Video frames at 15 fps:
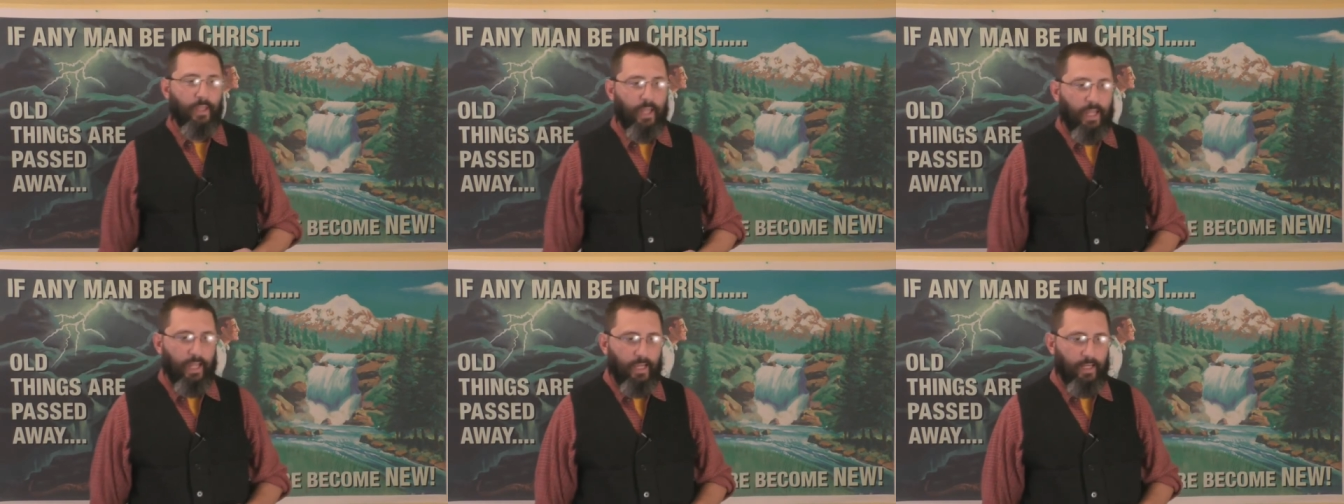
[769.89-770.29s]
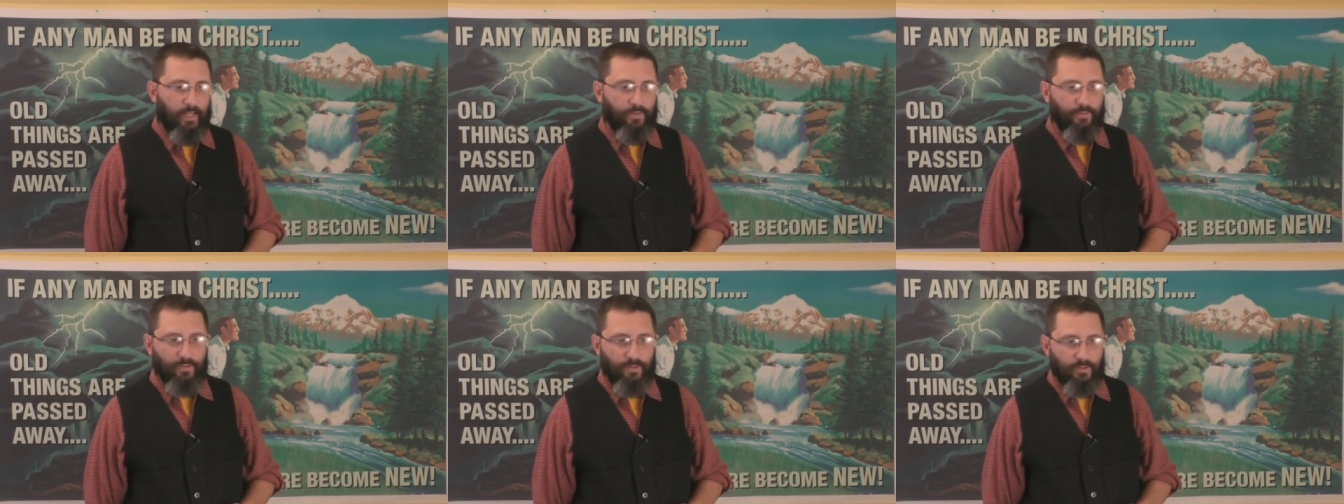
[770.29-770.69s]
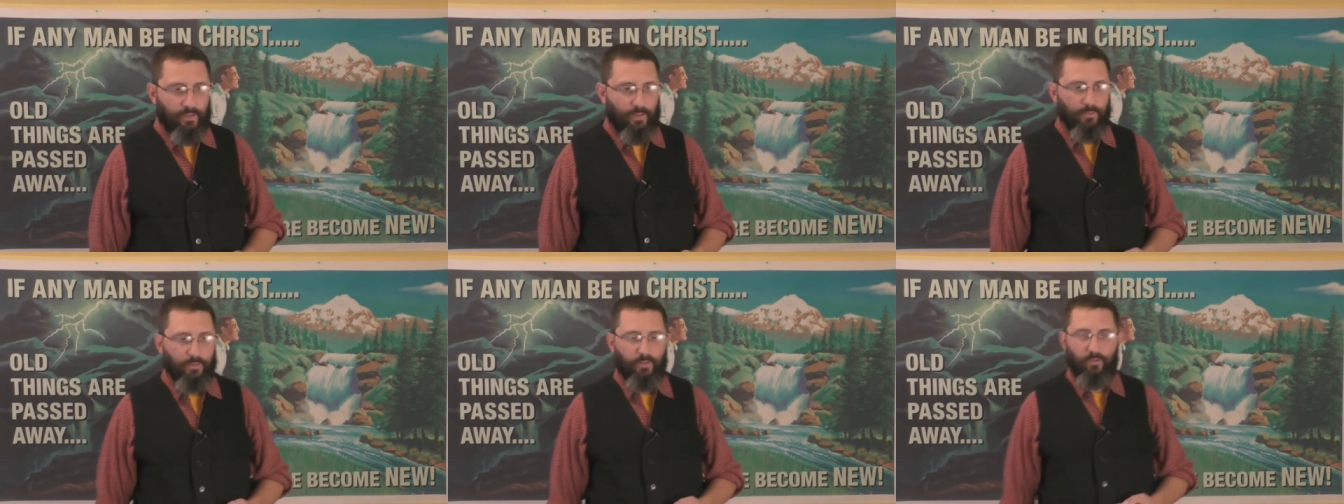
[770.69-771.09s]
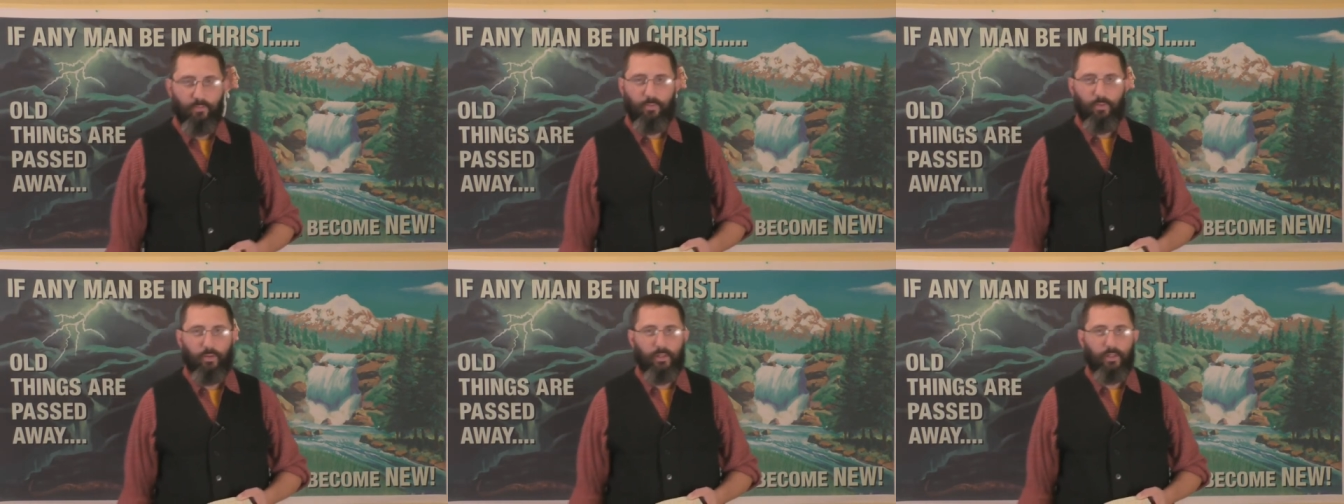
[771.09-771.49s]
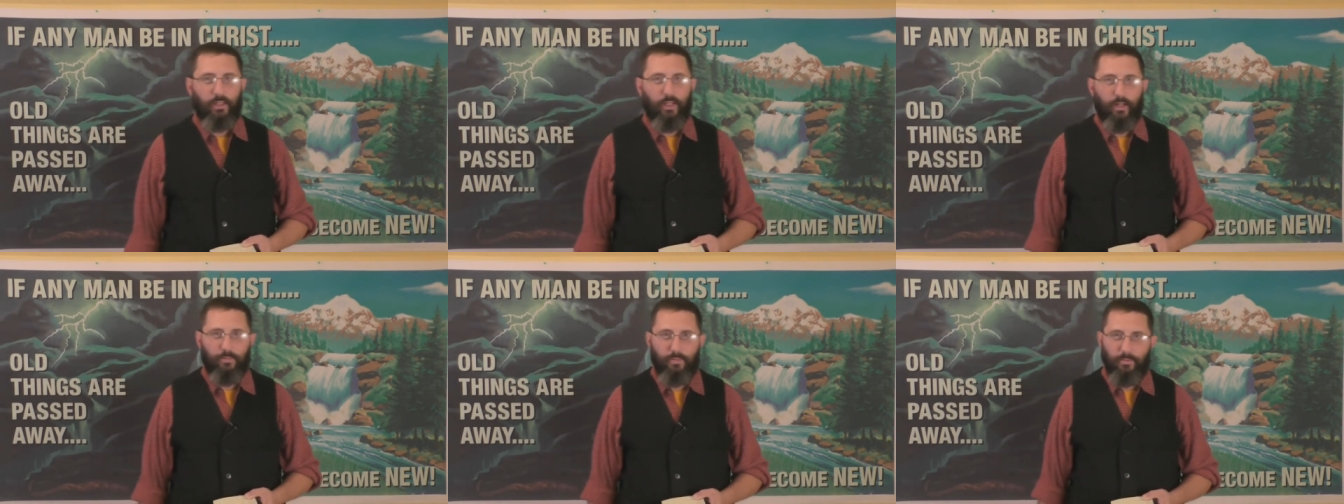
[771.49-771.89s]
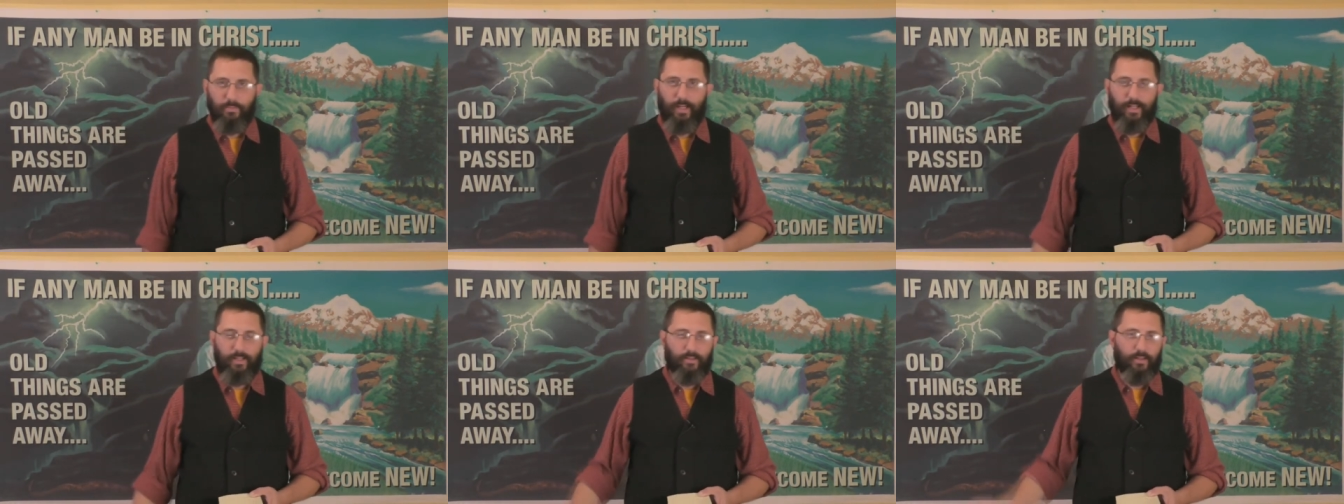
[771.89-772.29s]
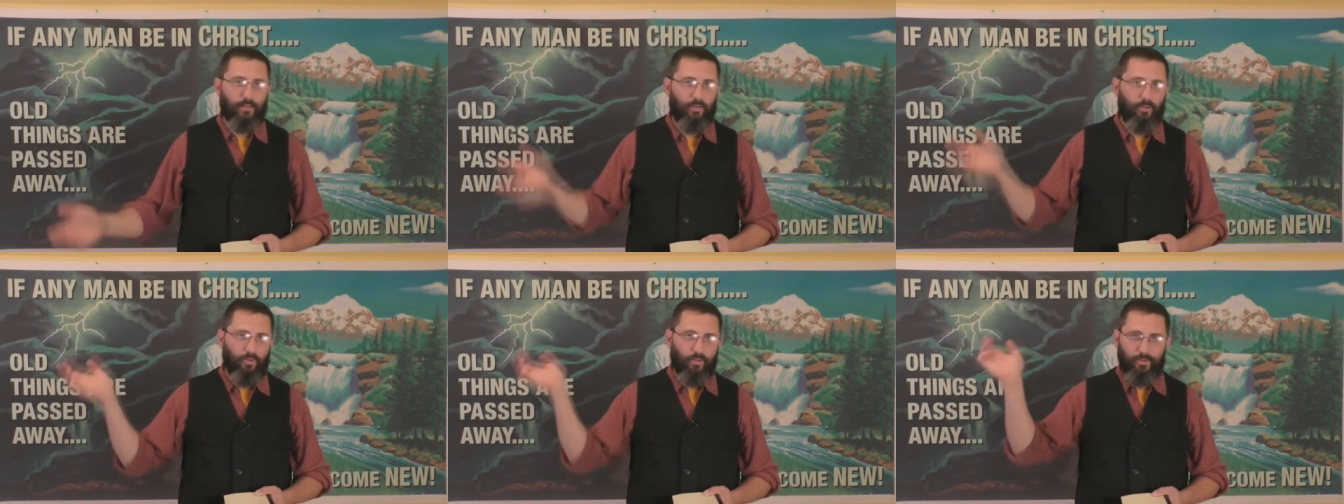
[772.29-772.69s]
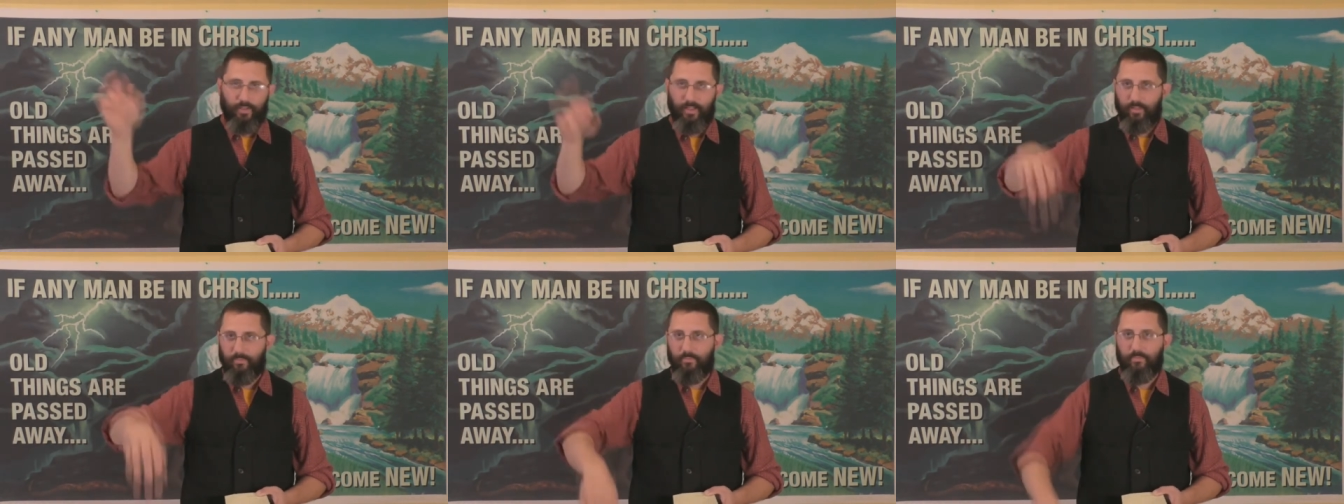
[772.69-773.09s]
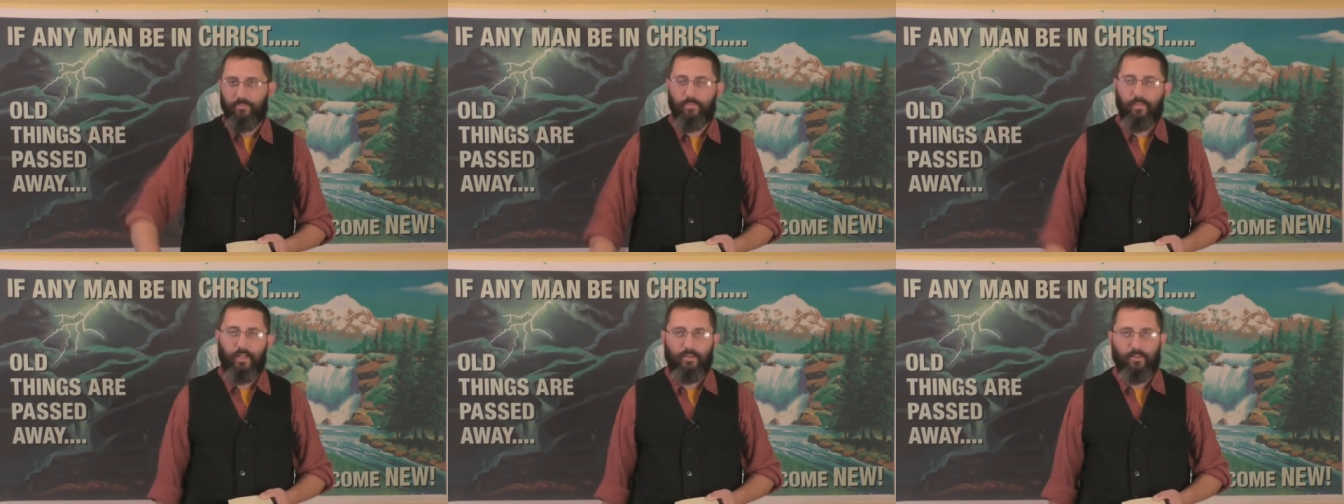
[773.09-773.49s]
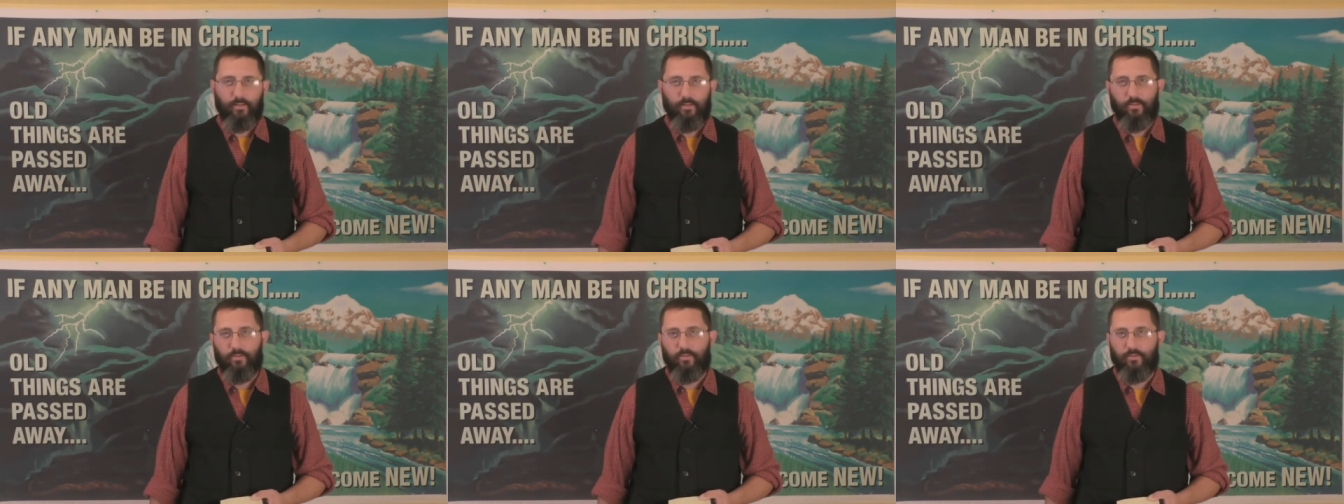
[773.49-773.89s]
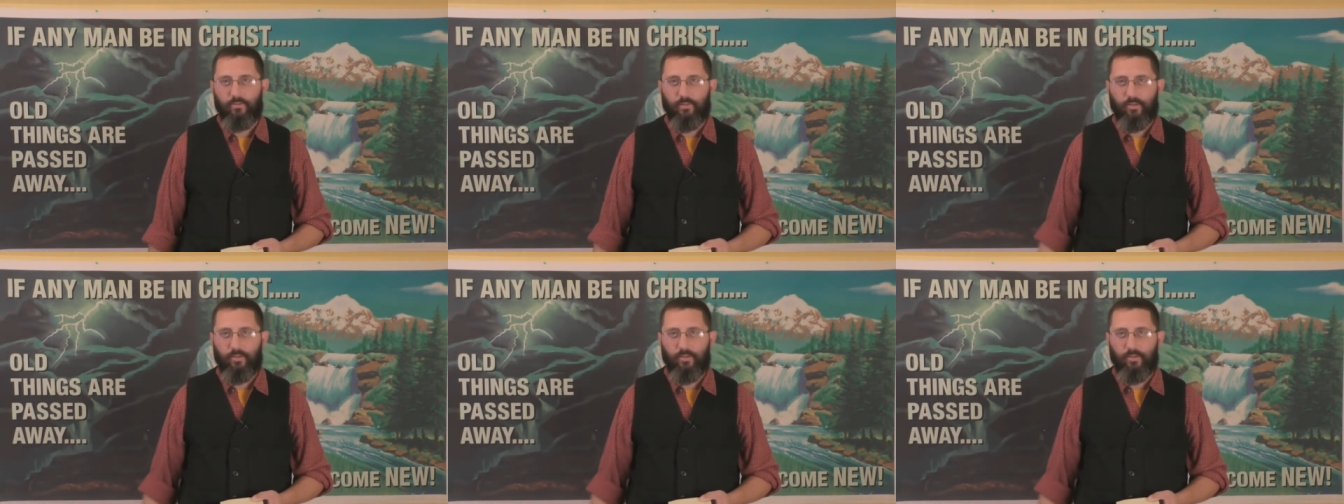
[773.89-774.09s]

And ever since I was a little boy, I'd be back there all the time at the little,